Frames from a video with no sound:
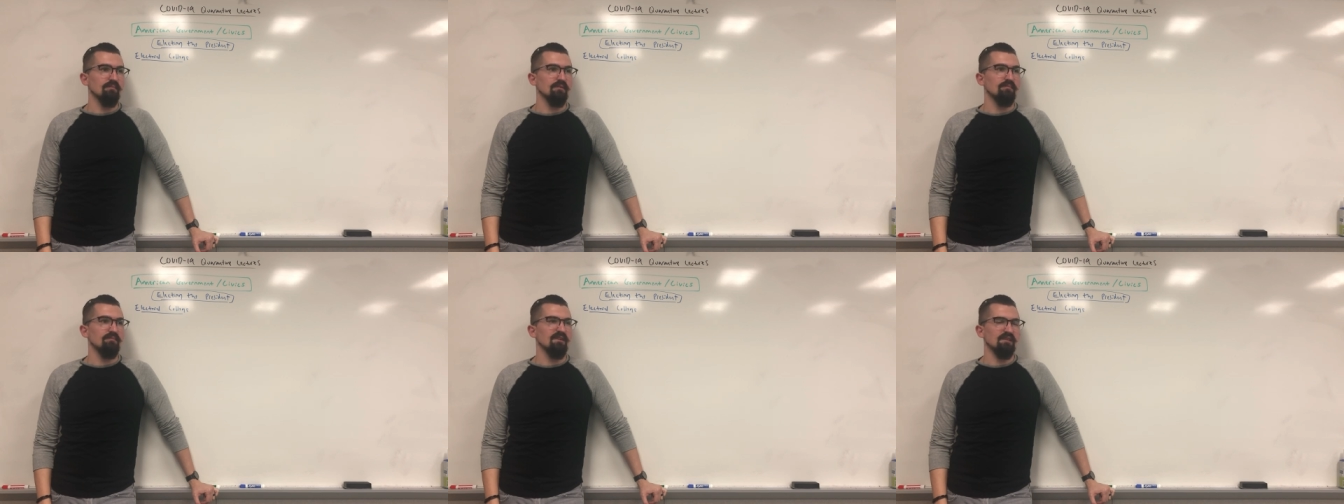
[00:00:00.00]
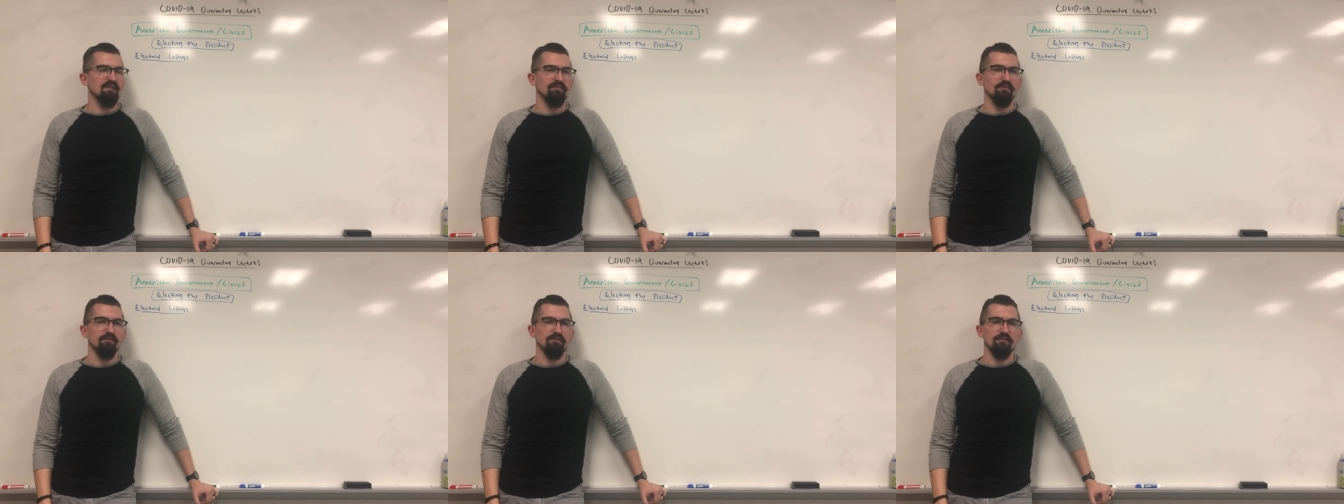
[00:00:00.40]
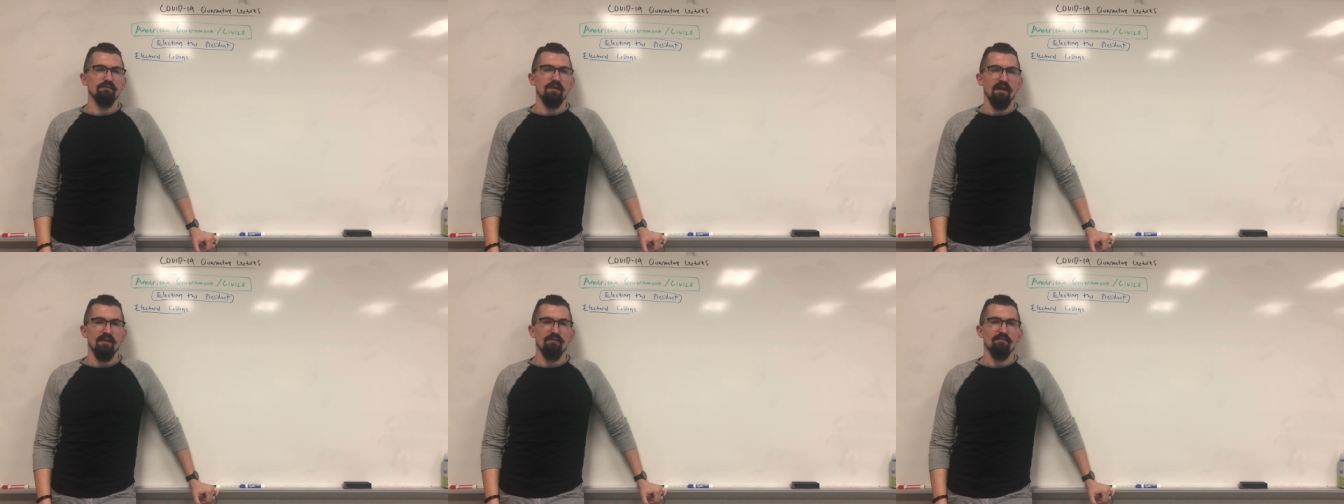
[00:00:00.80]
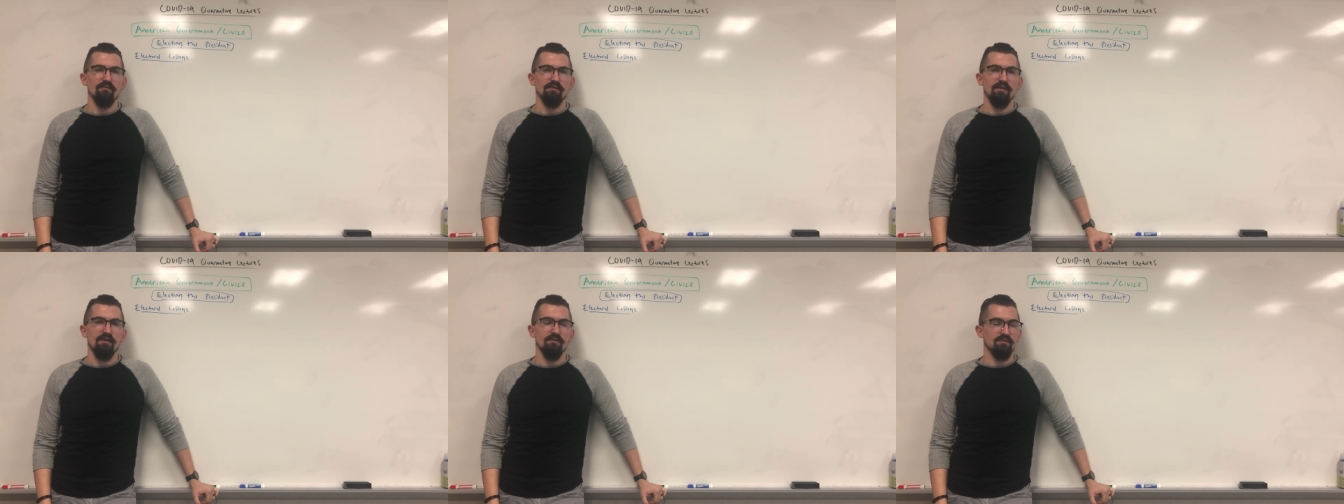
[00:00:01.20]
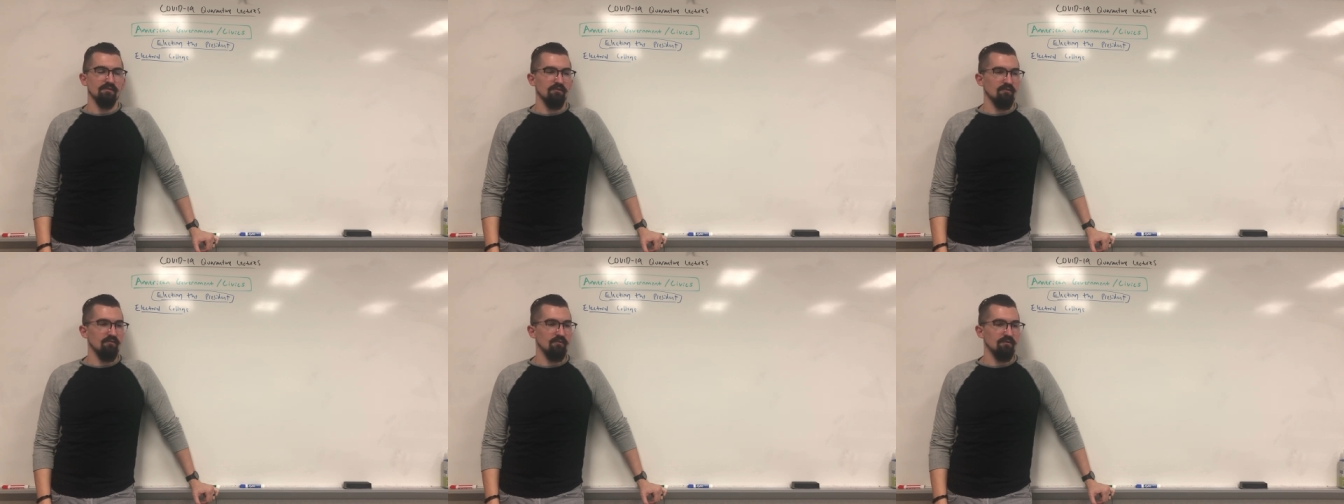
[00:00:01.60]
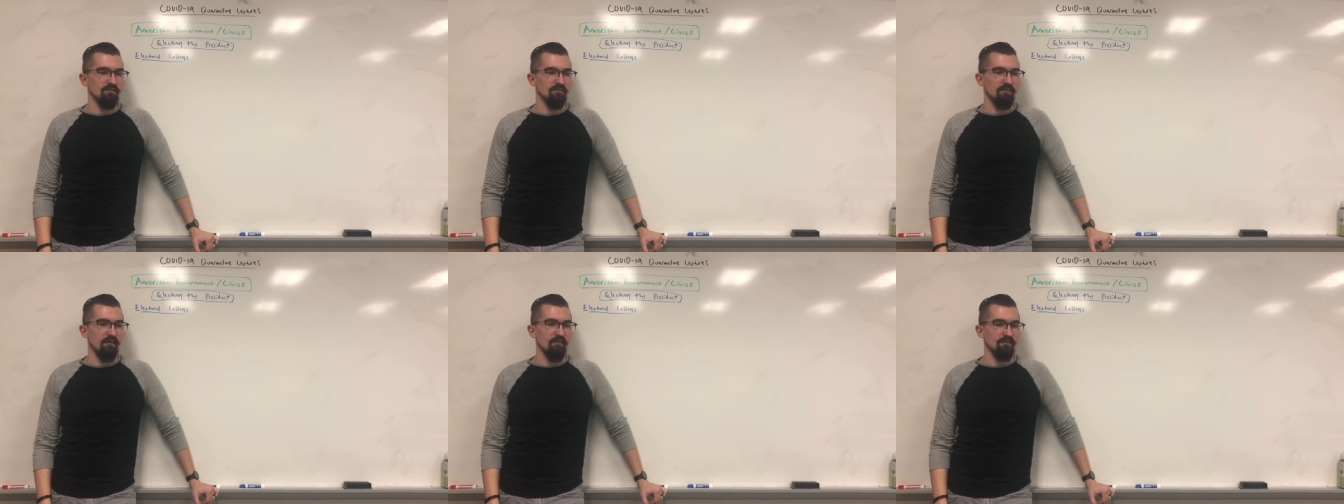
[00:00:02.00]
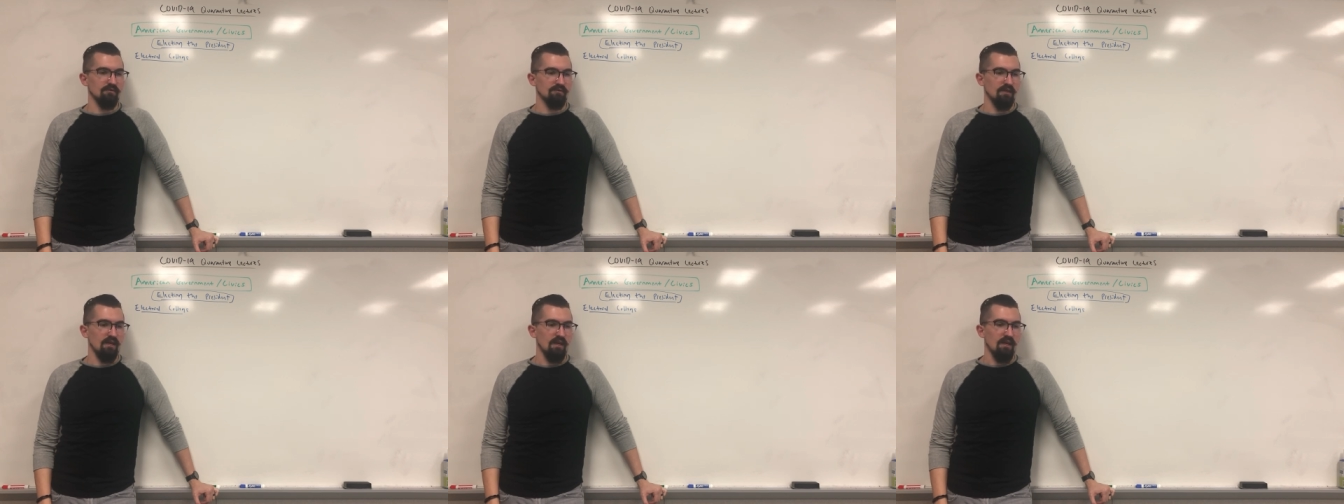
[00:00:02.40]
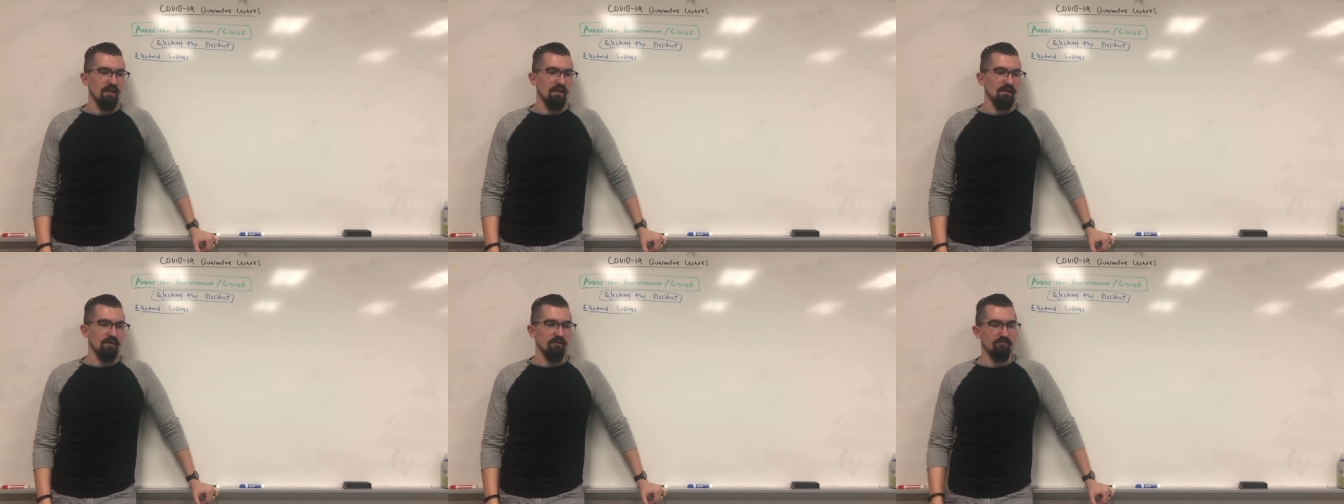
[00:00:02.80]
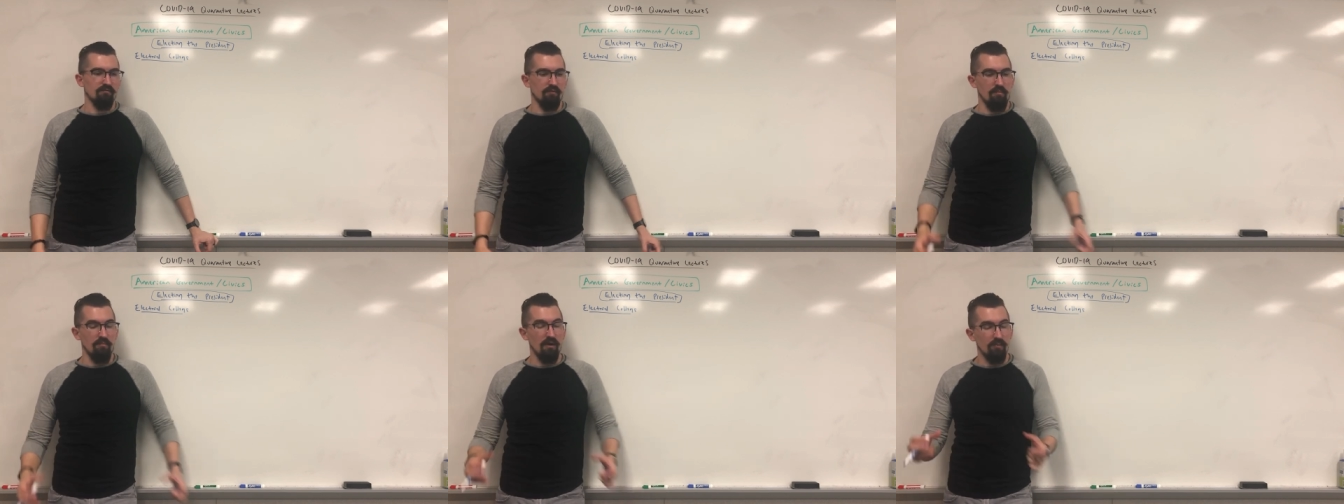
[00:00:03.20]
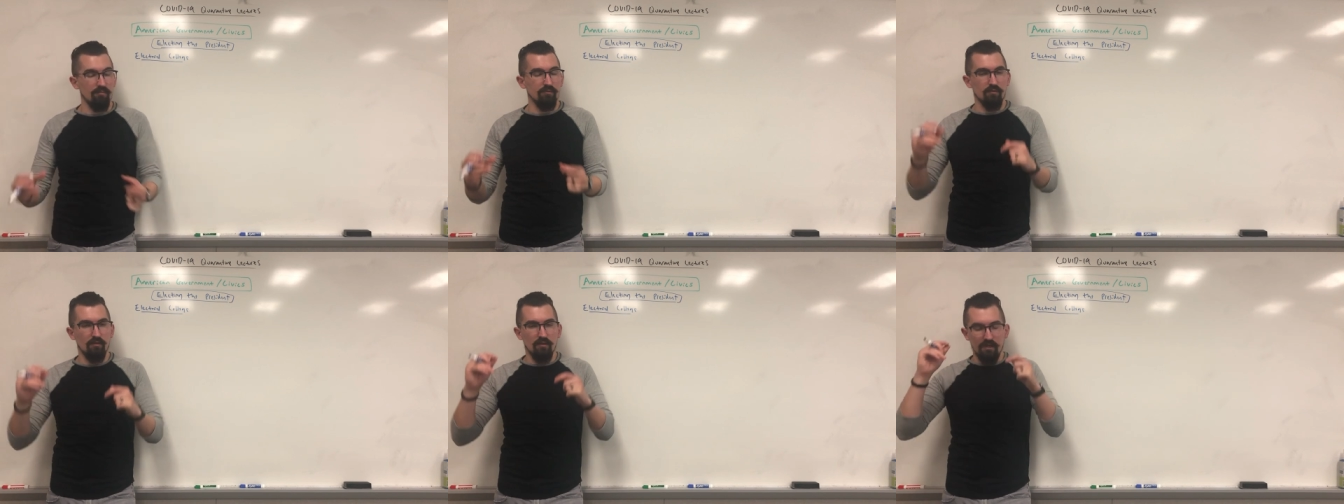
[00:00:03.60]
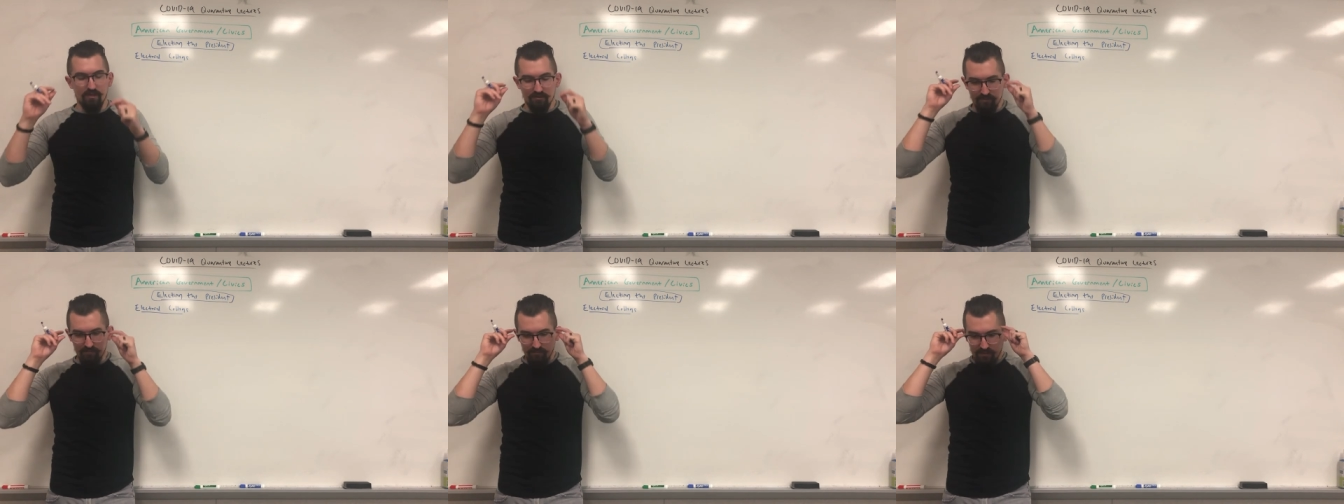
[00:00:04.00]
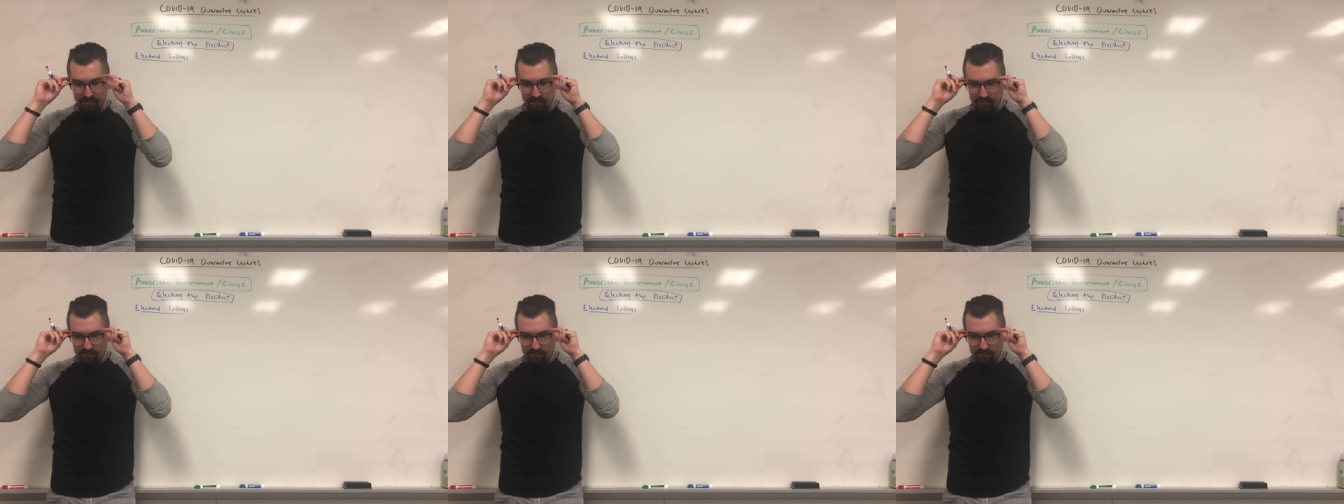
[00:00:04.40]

it being difficult to gather and count all of those votes for a popular election.